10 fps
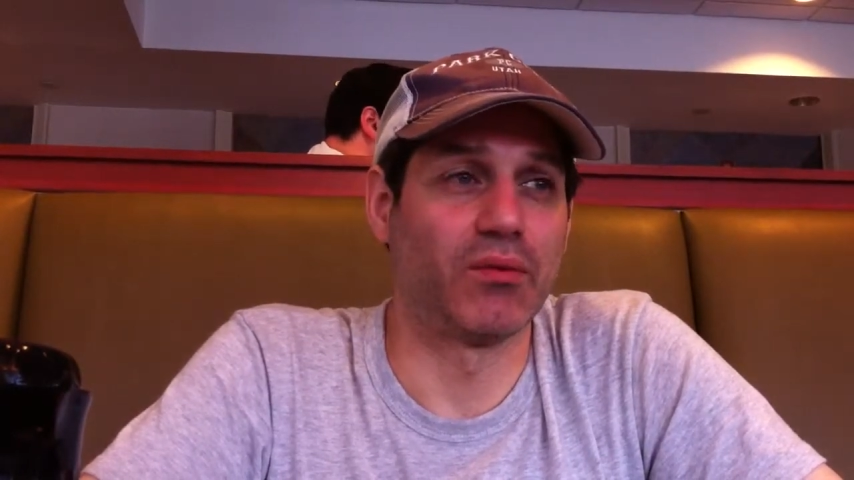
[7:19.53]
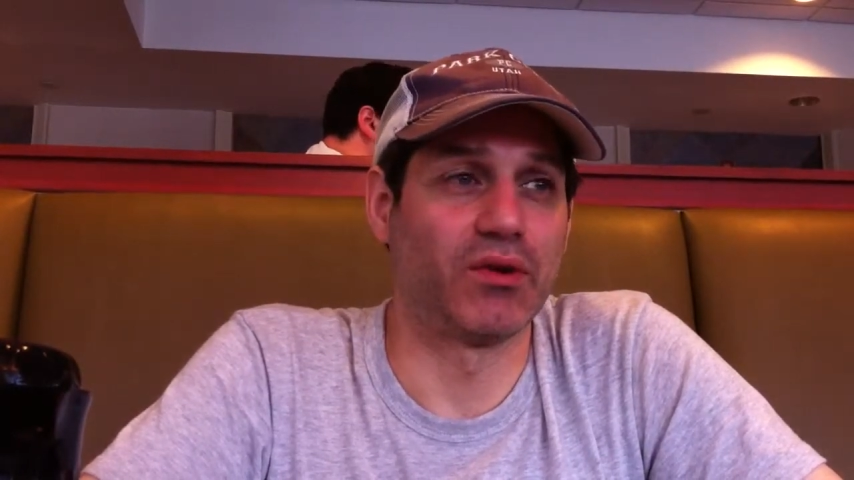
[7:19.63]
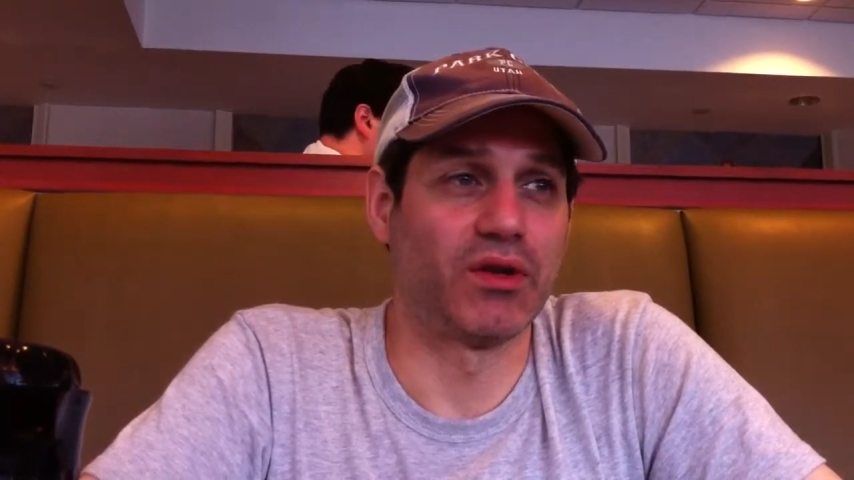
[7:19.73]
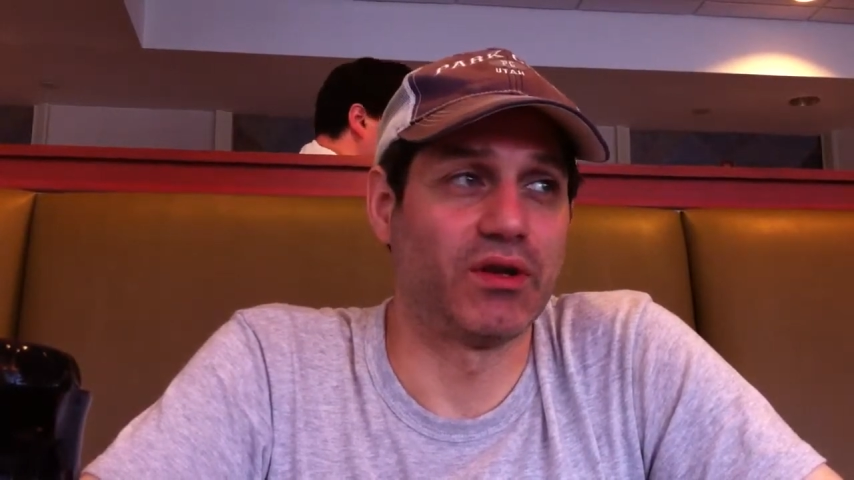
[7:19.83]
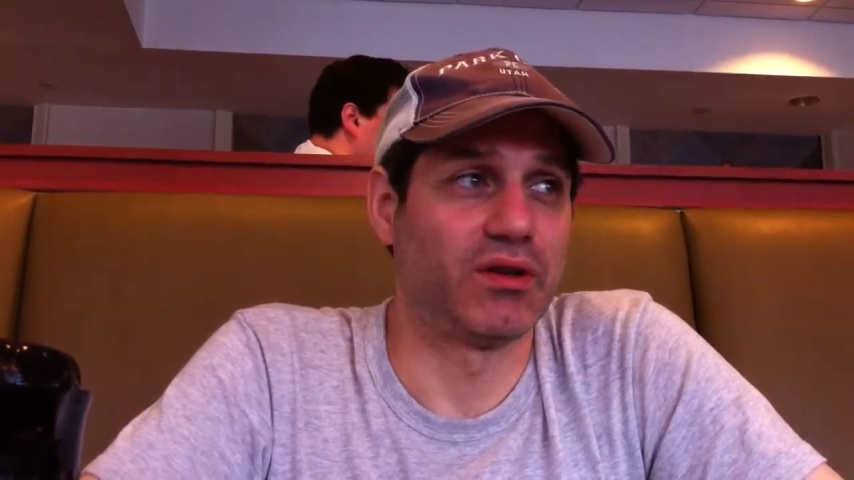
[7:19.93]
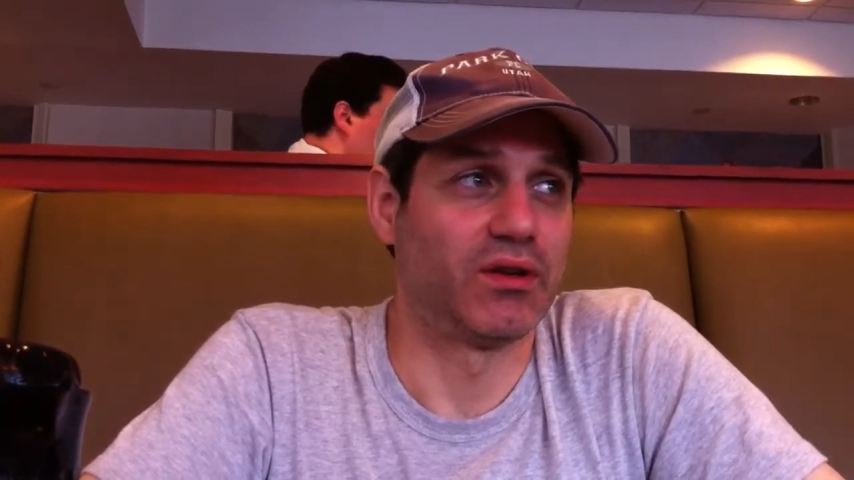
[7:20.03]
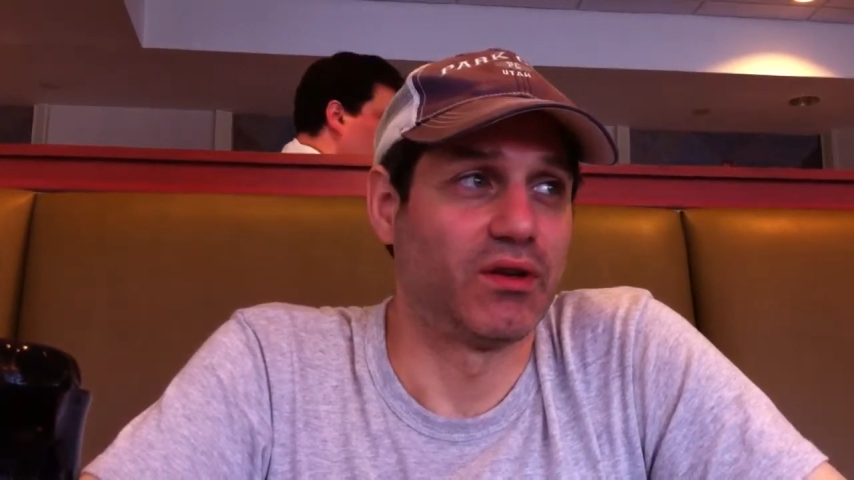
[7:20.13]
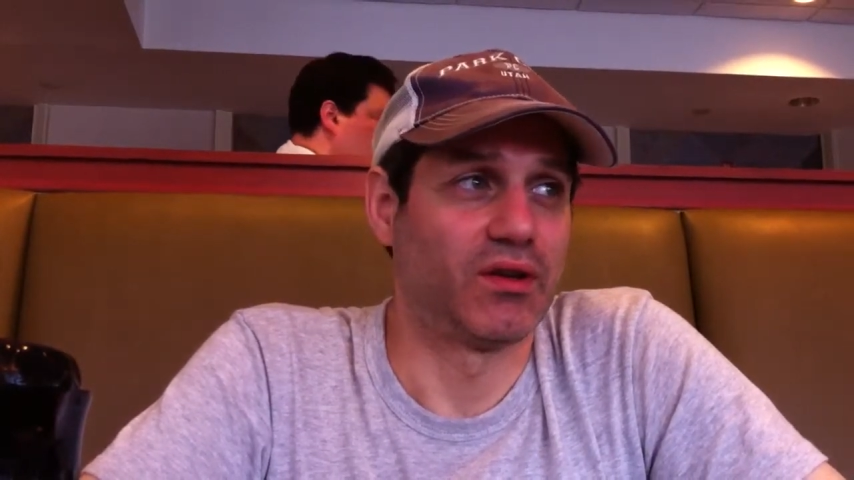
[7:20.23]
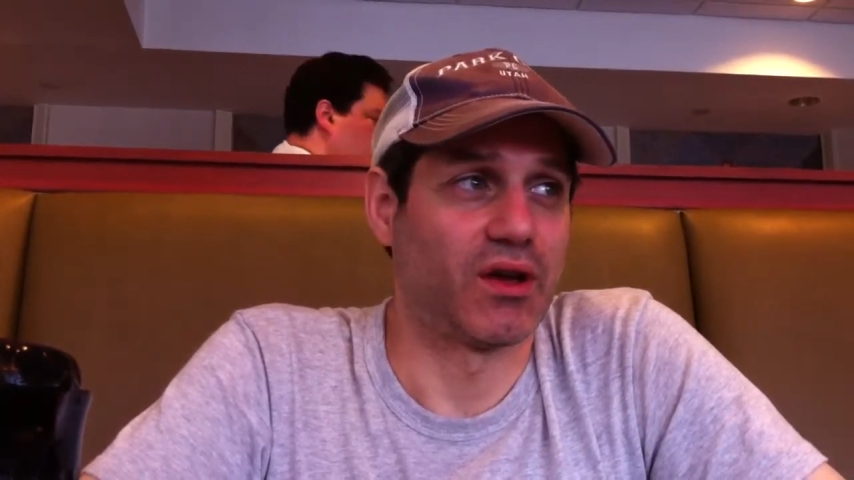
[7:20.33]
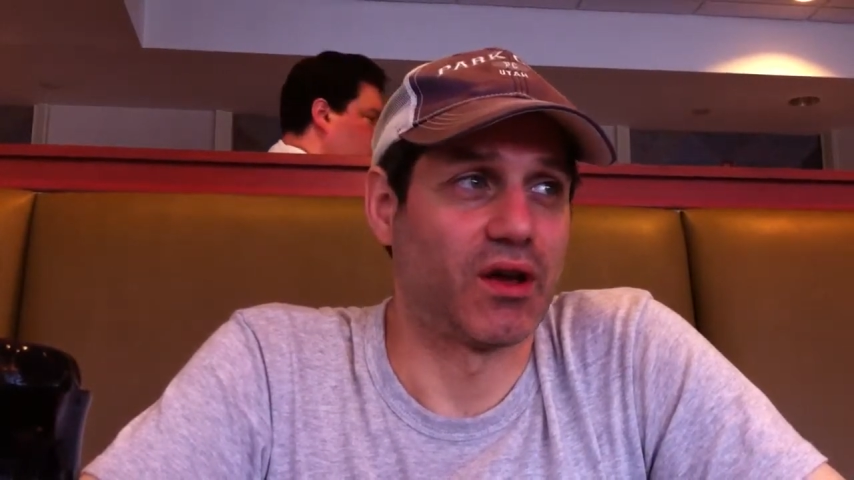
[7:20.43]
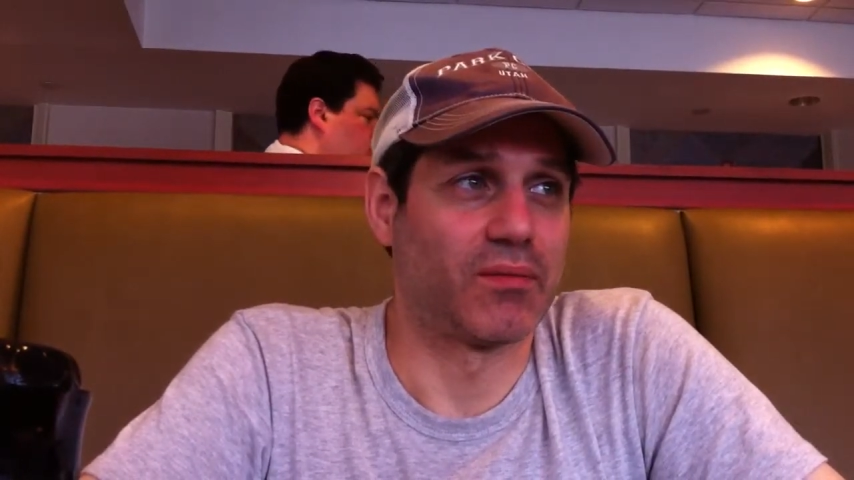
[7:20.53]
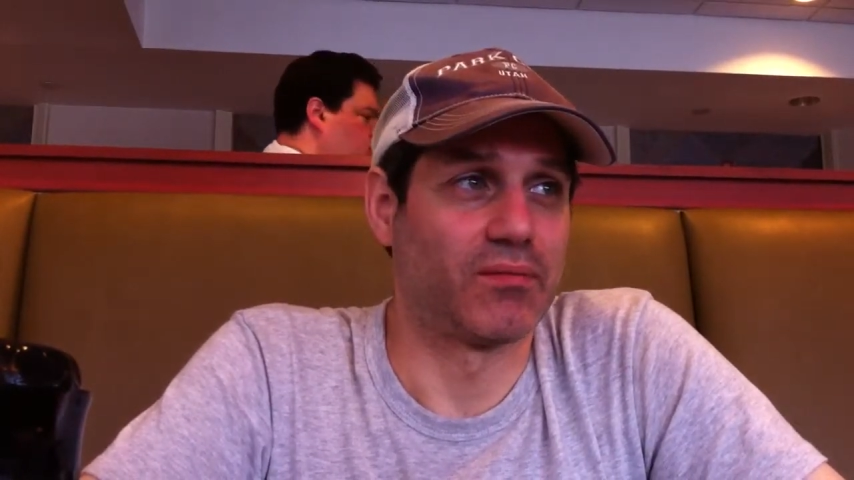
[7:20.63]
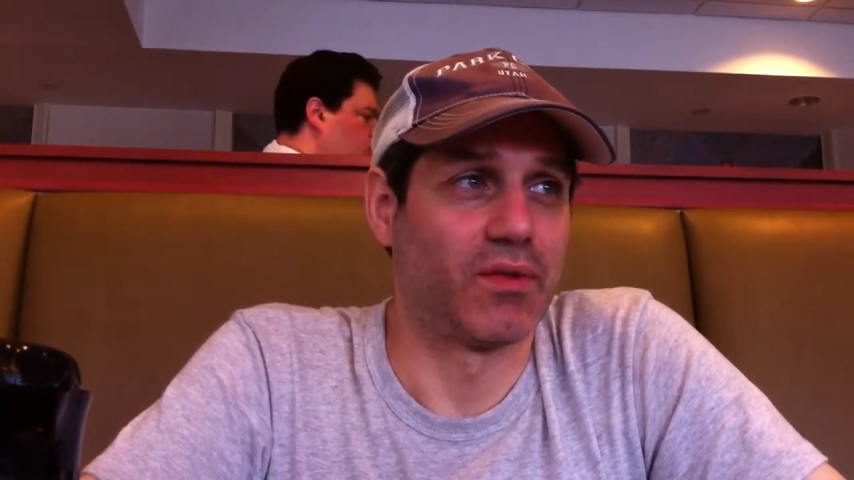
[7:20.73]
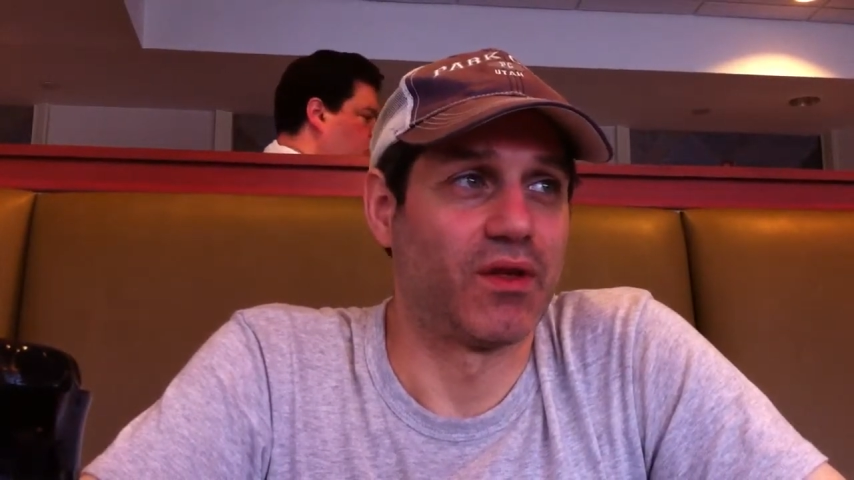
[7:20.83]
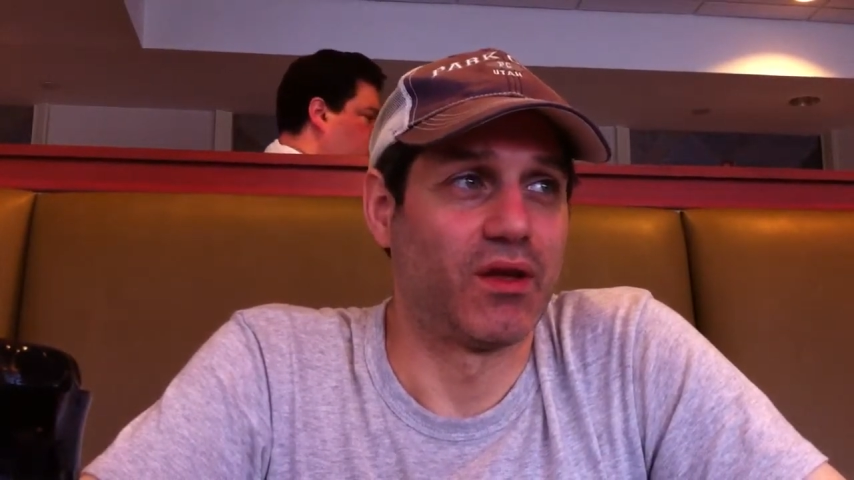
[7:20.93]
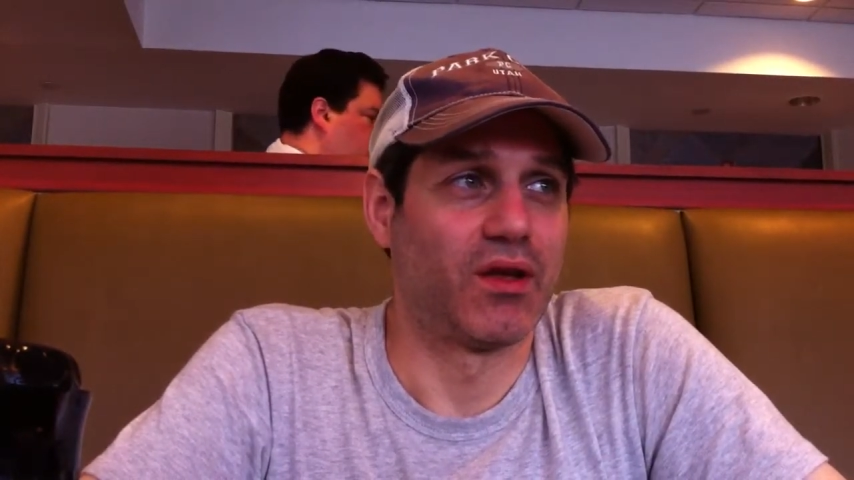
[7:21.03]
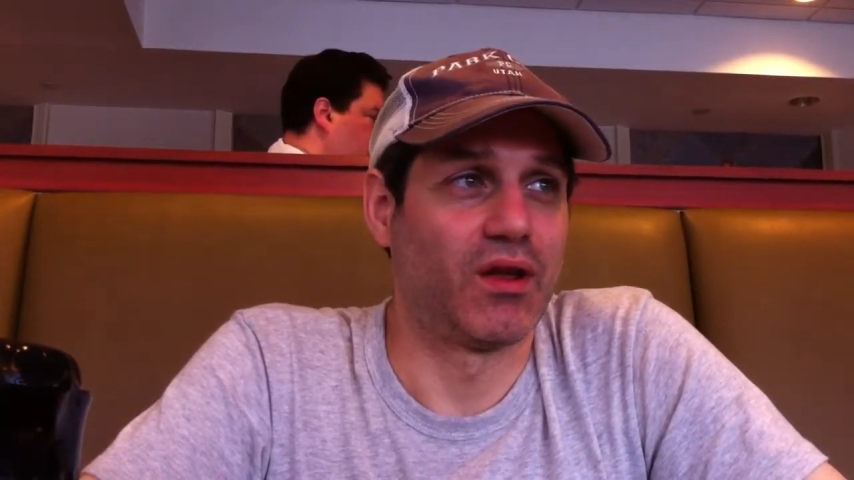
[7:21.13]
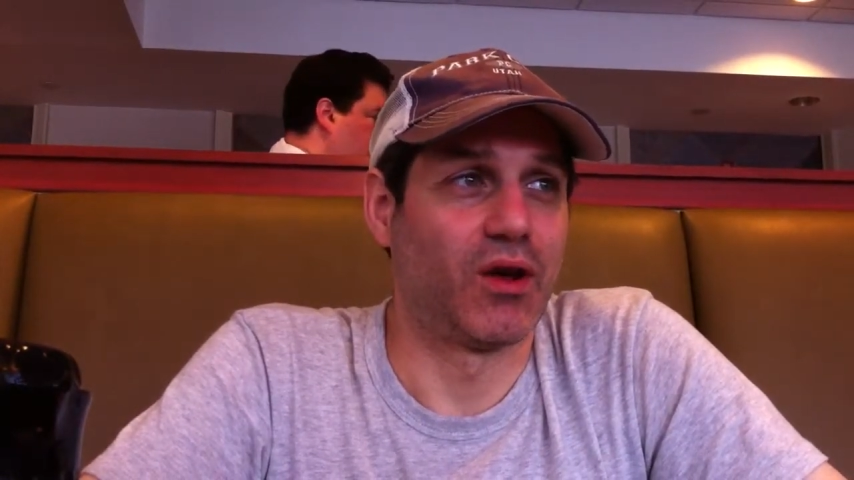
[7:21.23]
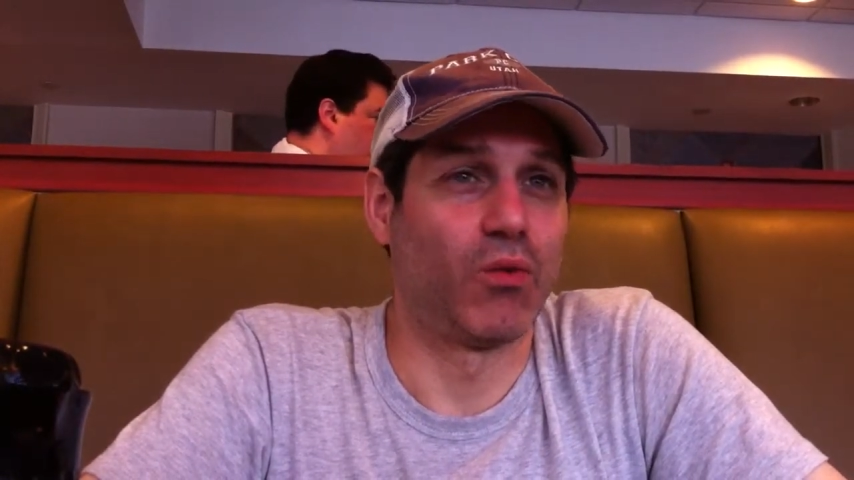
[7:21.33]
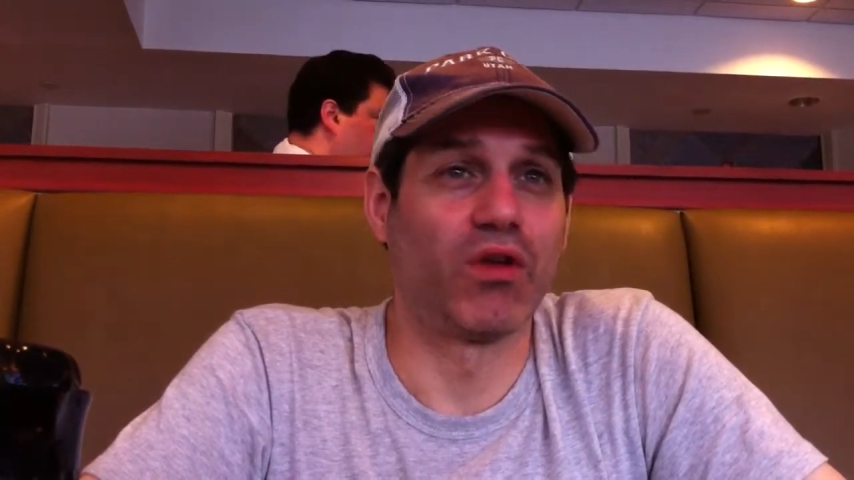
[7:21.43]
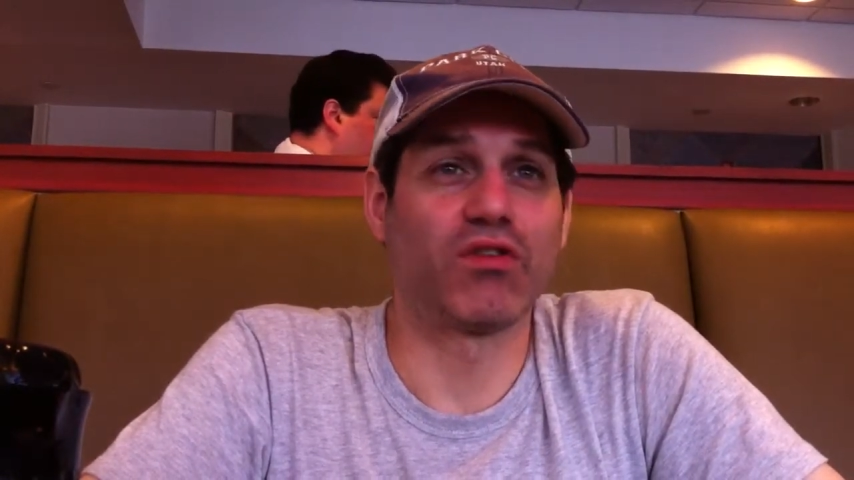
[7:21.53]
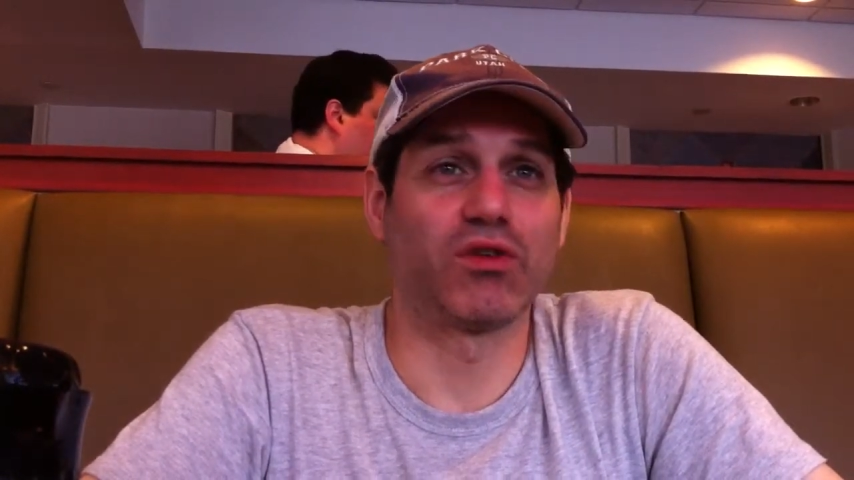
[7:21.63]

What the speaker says: really, once